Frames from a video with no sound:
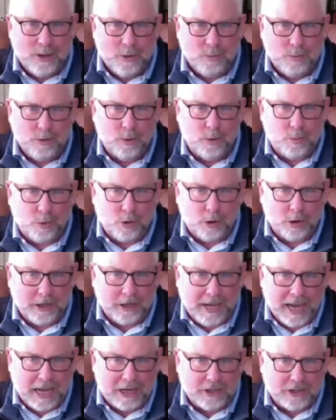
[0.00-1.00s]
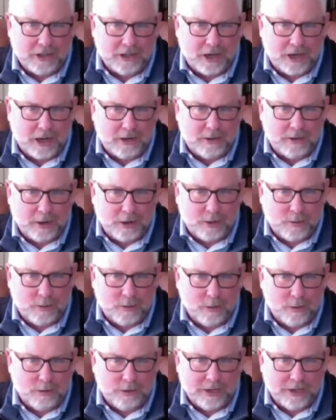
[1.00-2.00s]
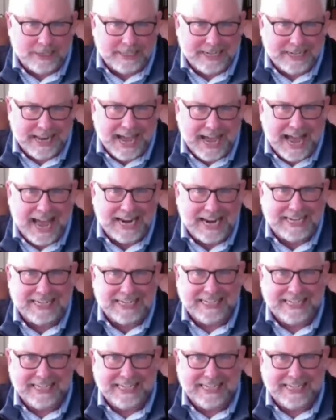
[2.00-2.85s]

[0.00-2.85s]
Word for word: when the world catches on that growth is not